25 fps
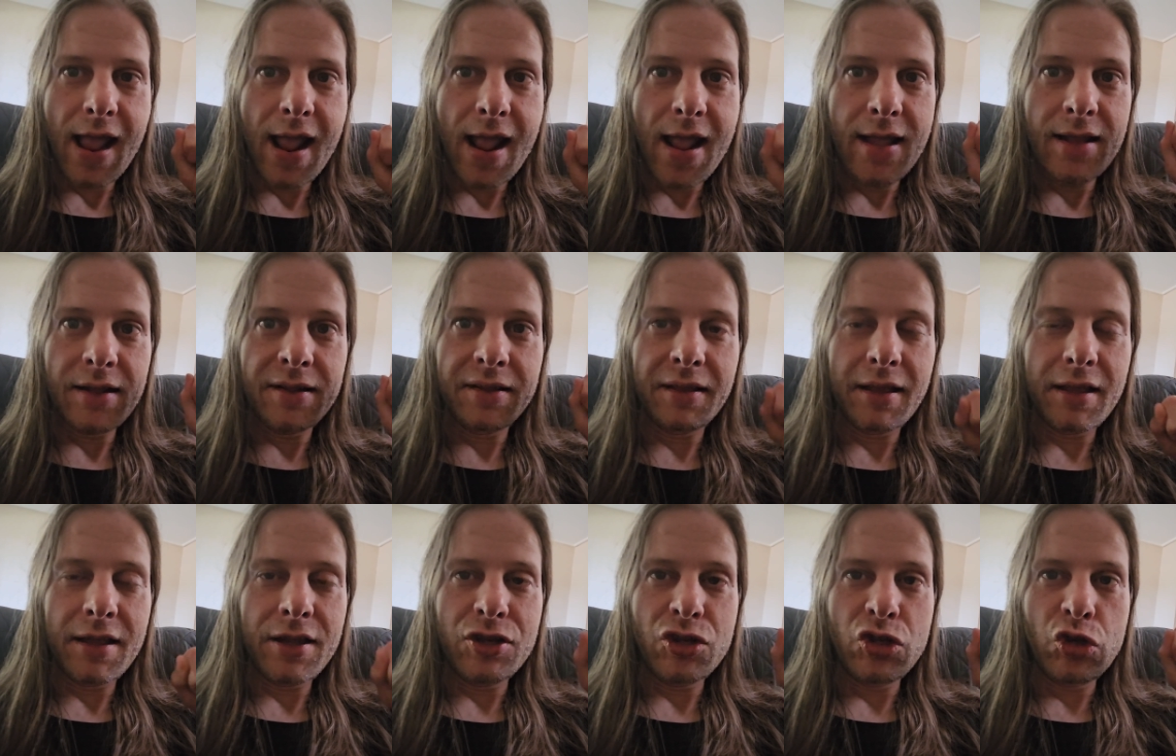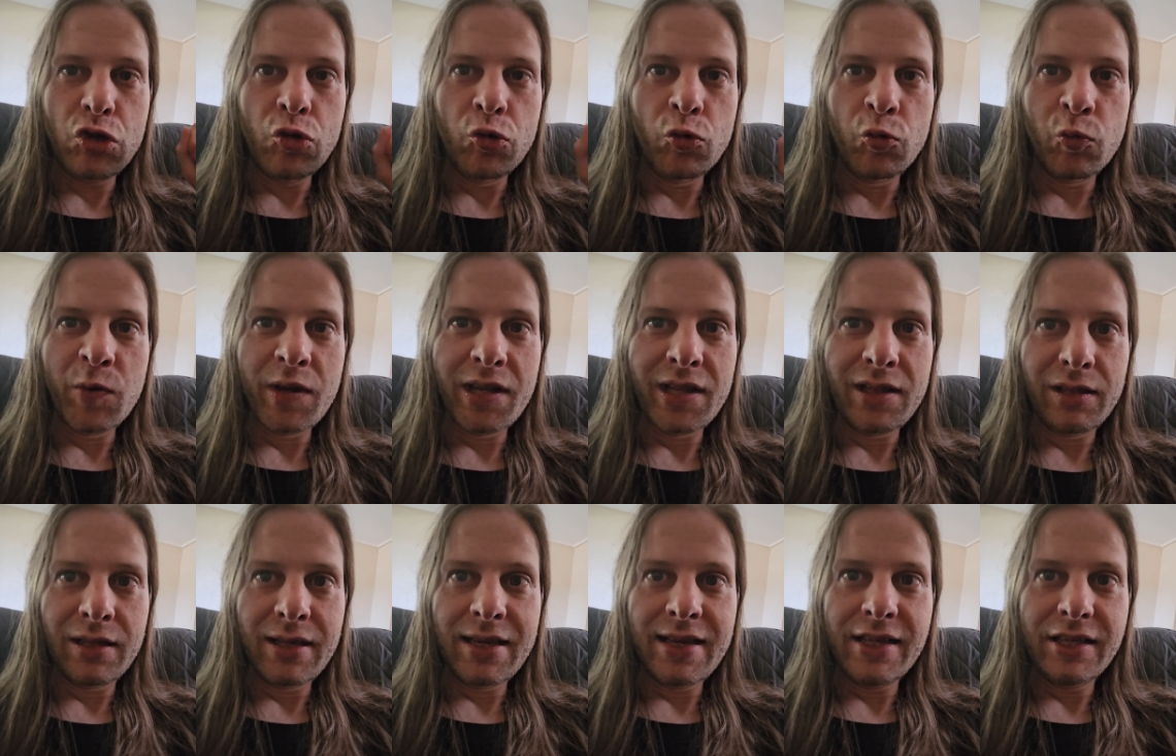and then you
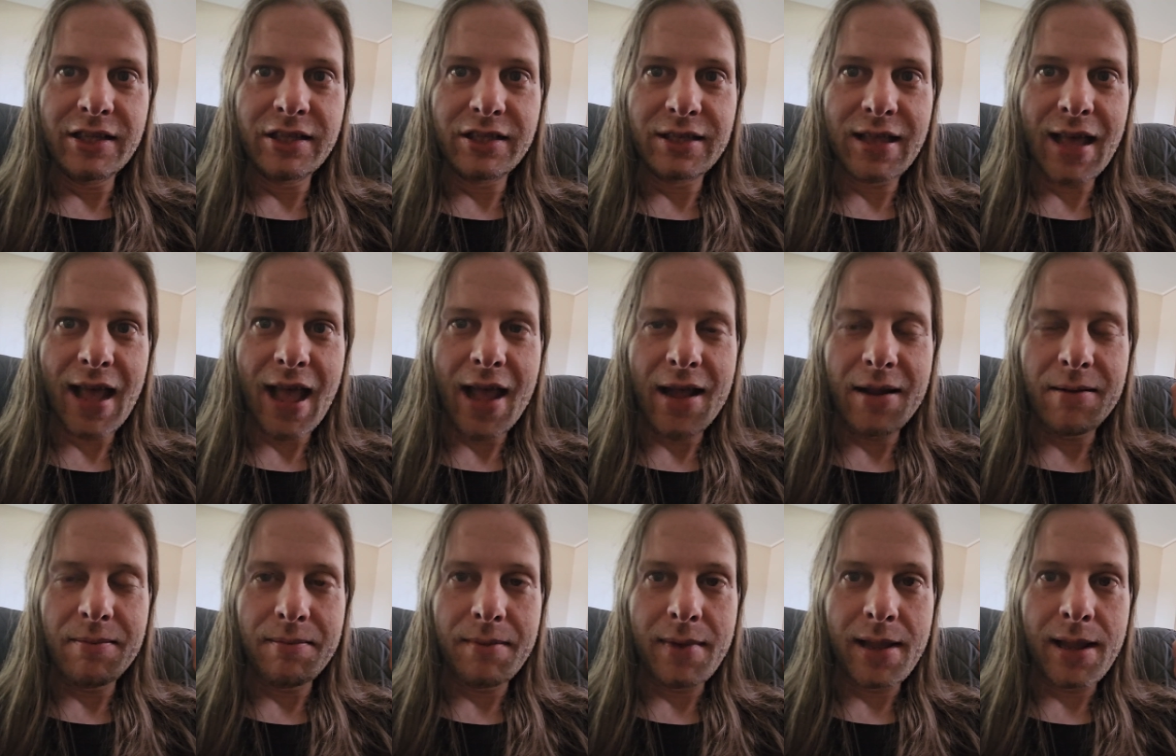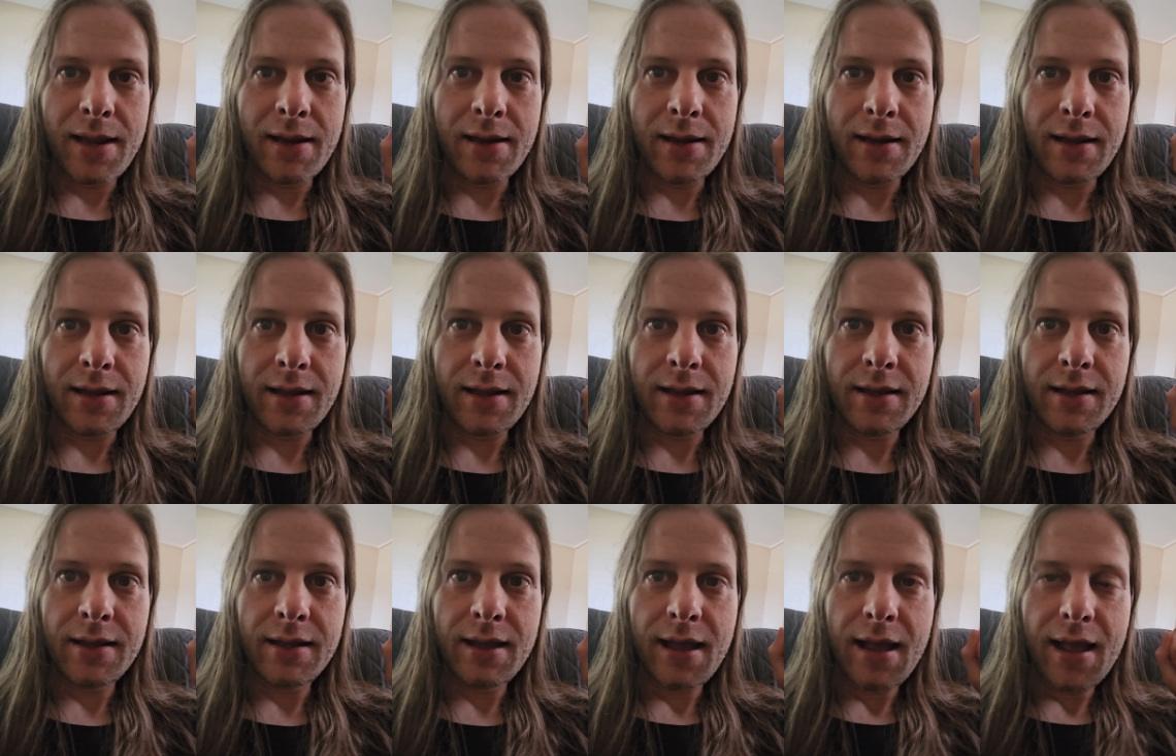release that
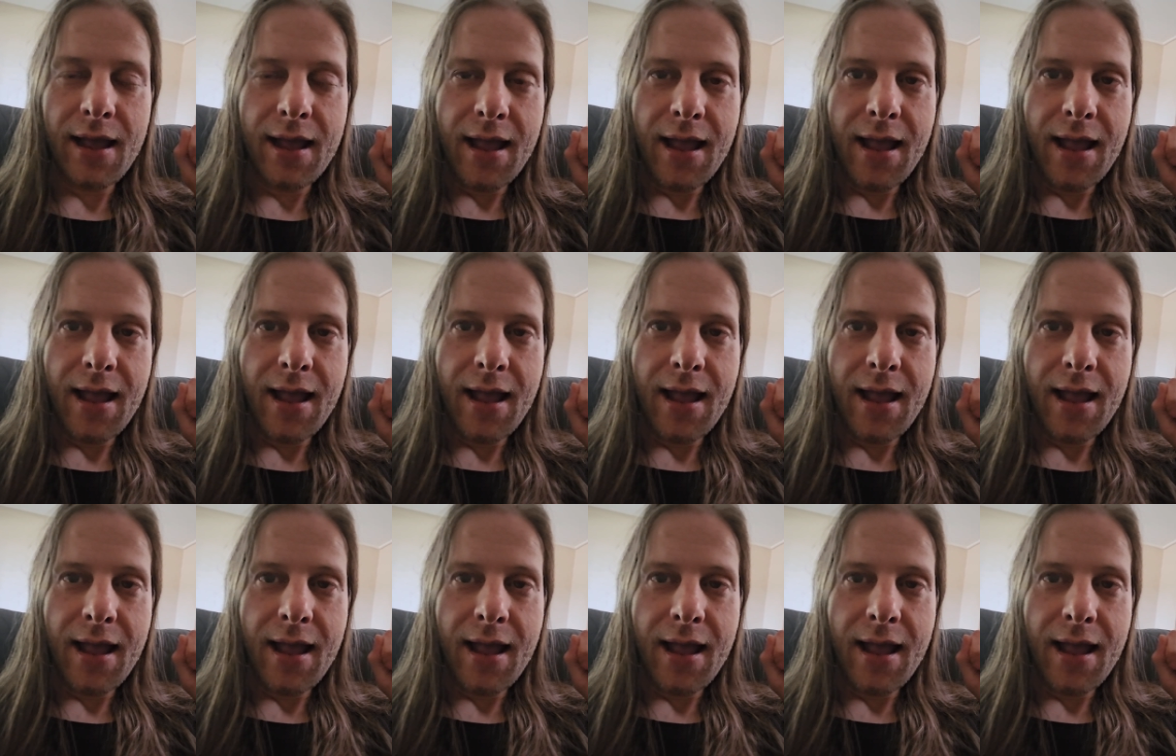meaning